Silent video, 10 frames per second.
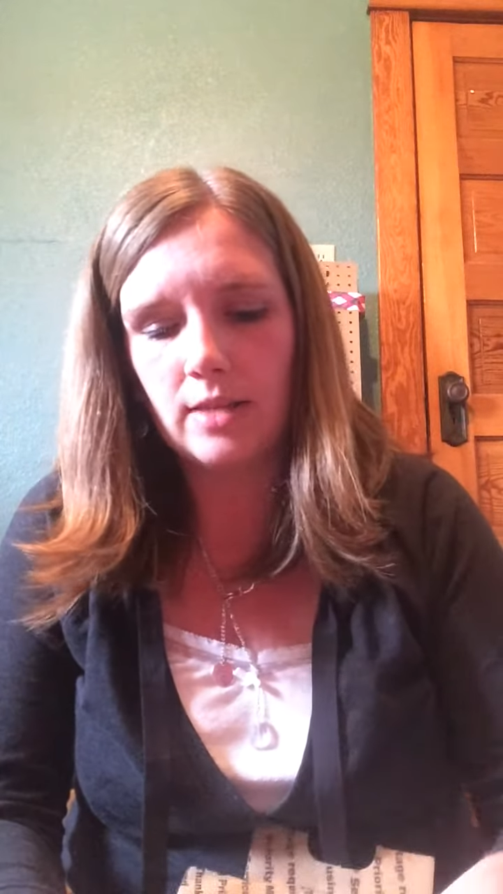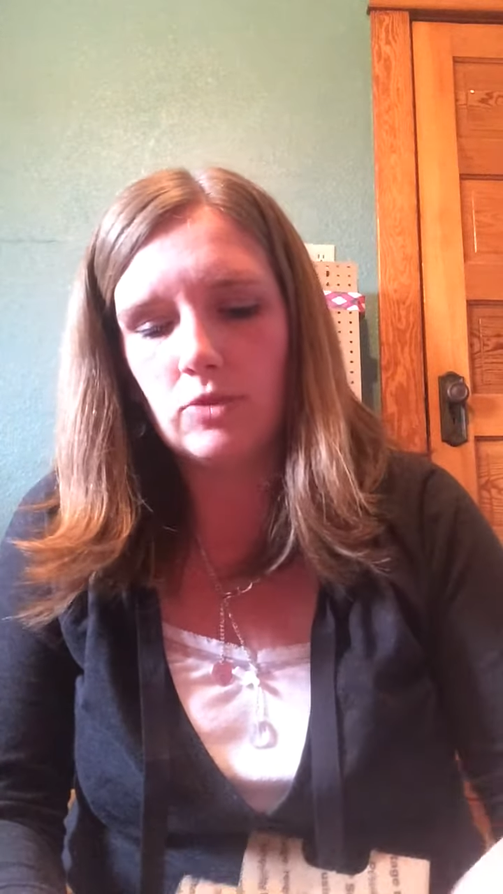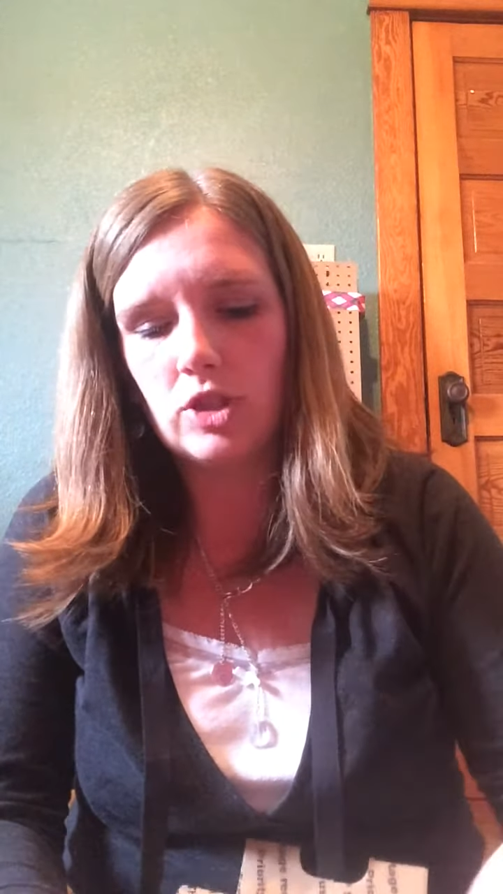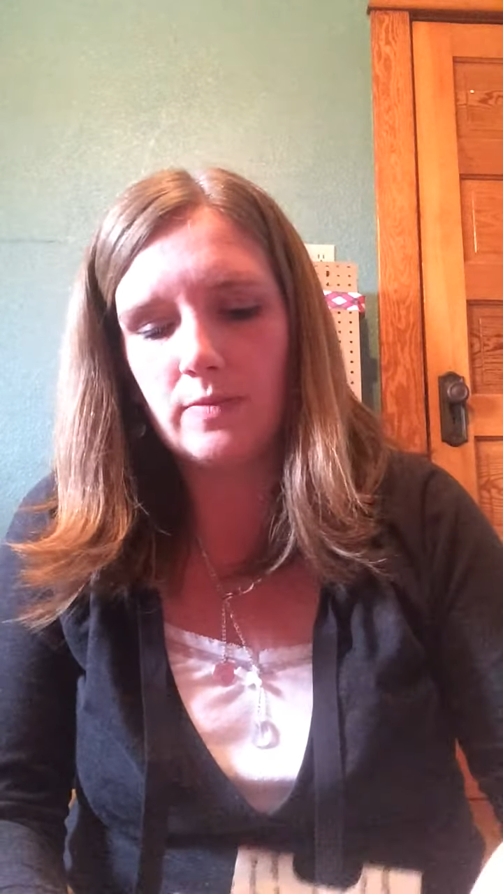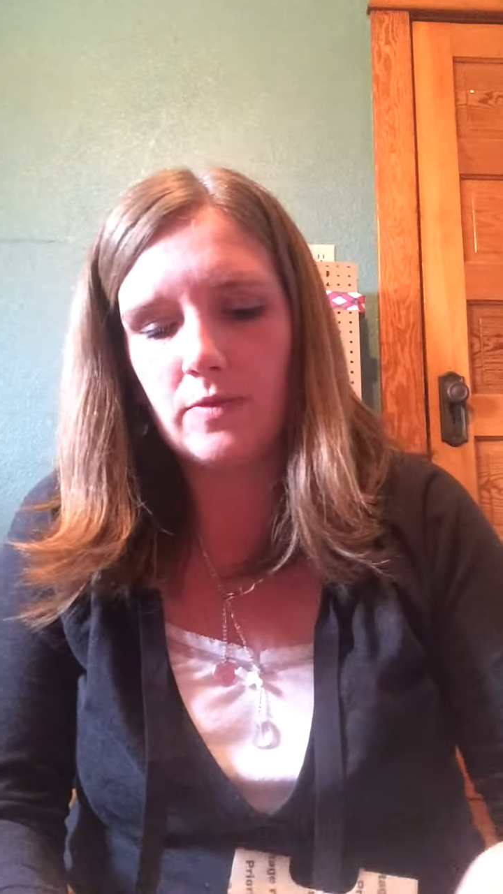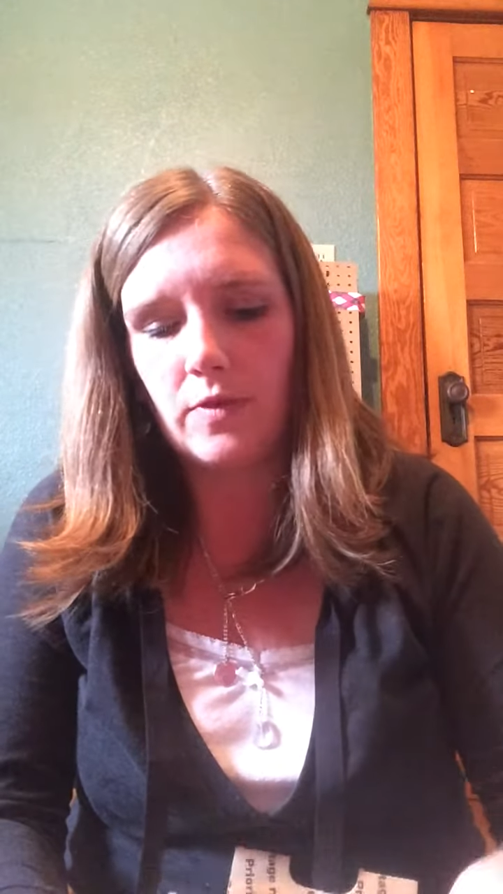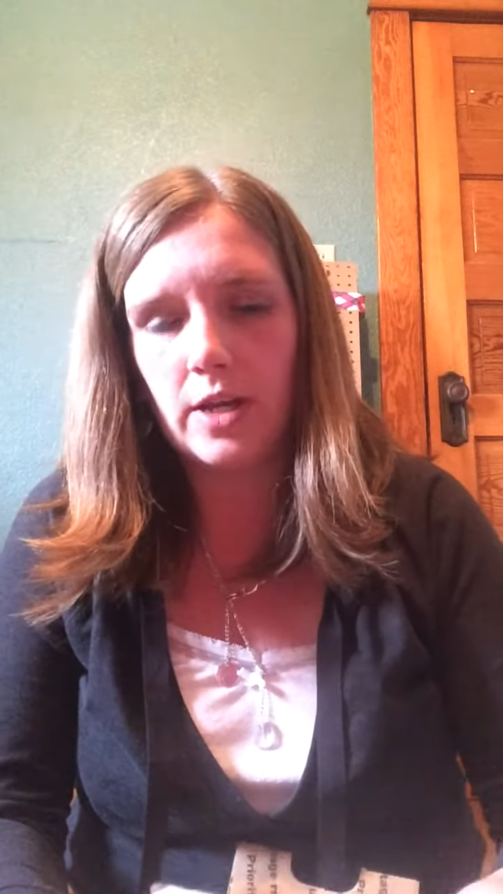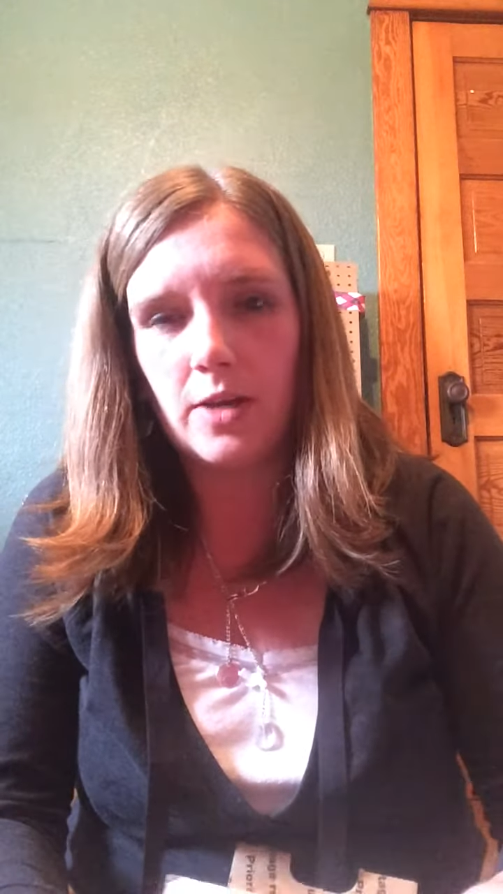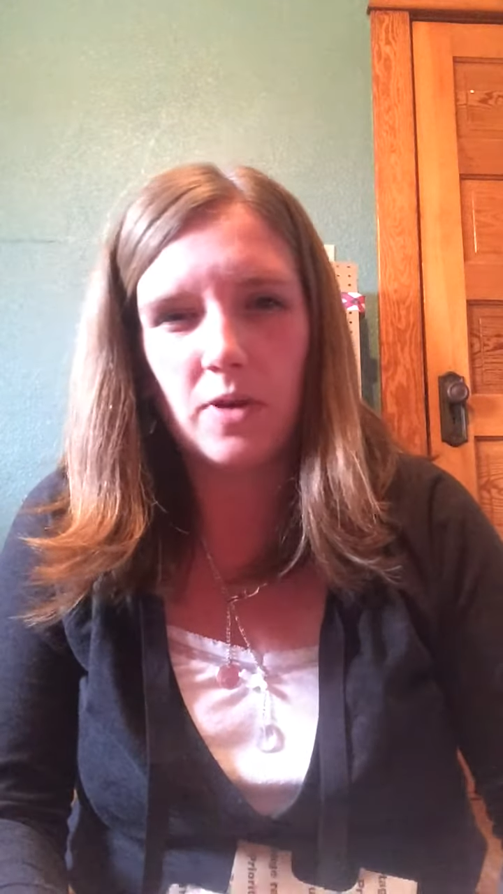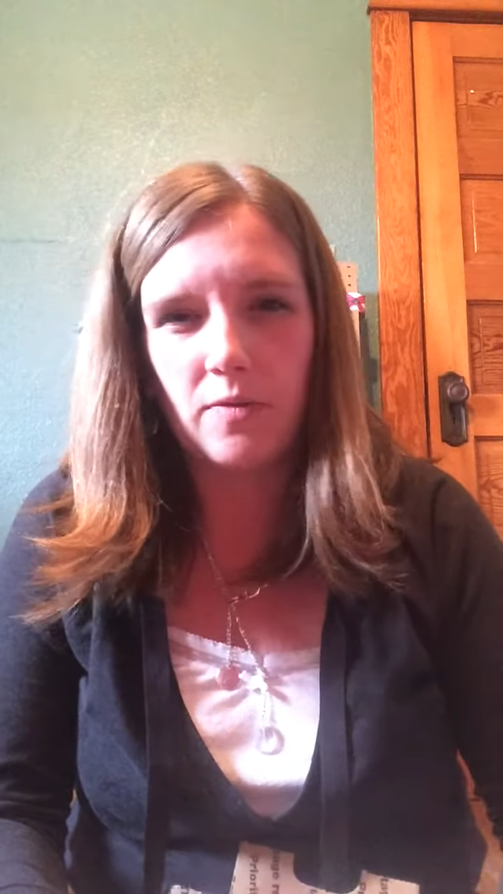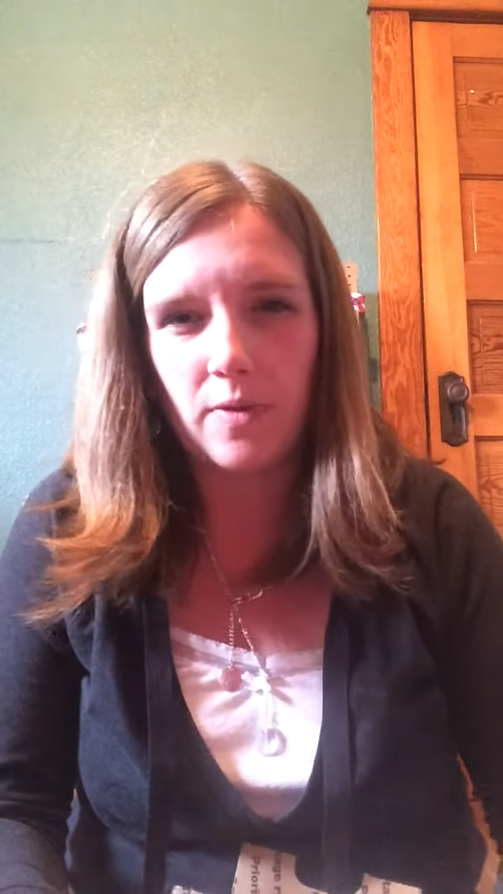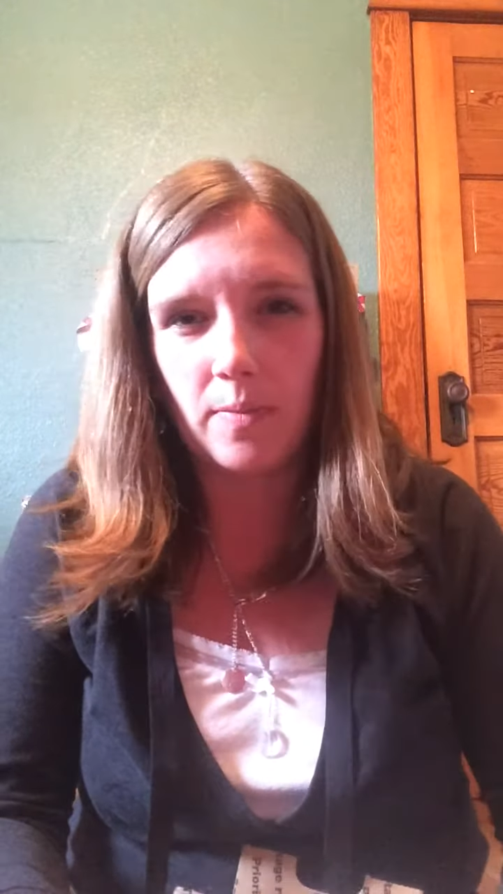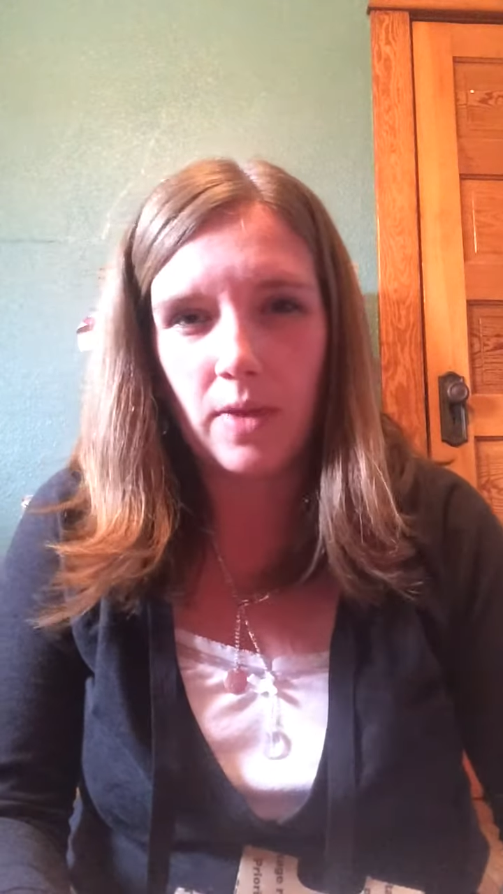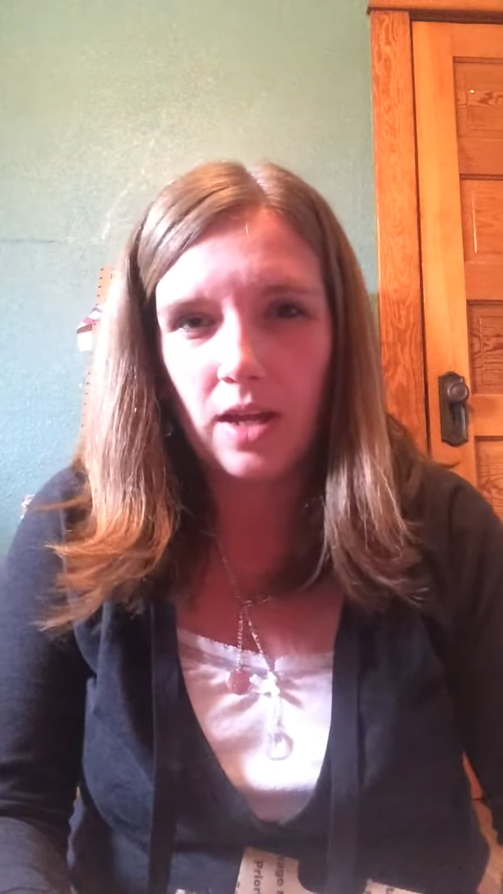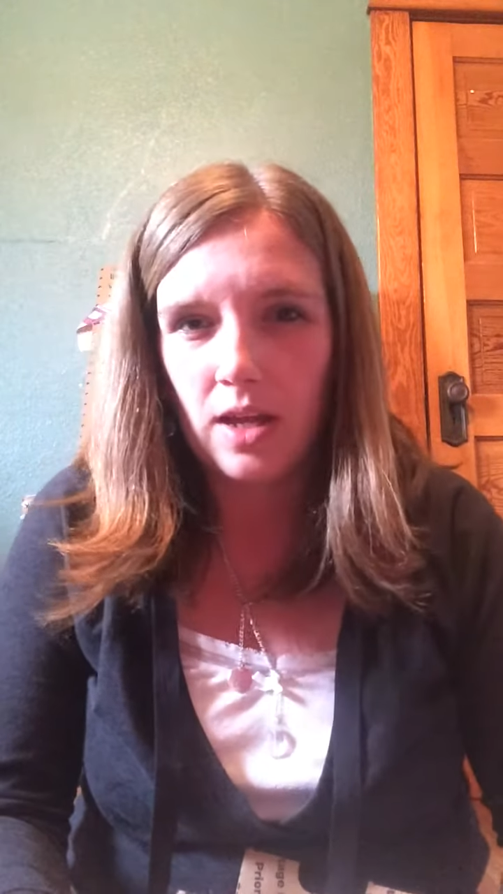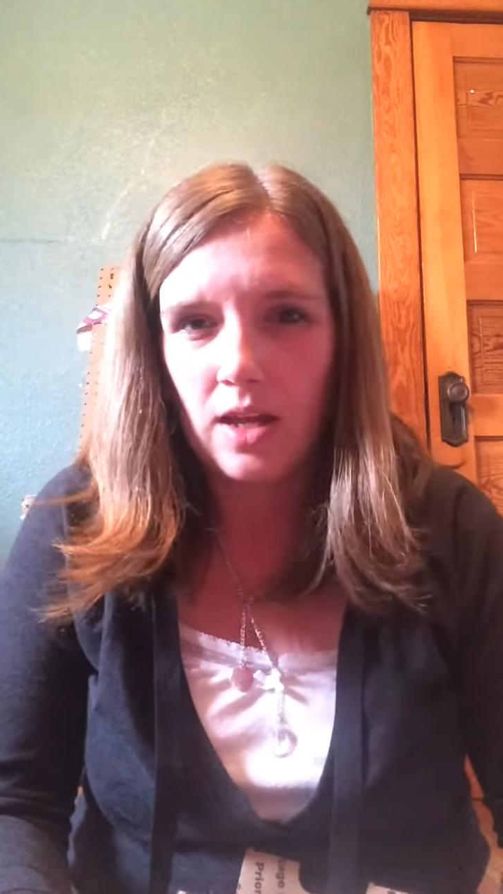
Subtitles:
them shipped for anywhere from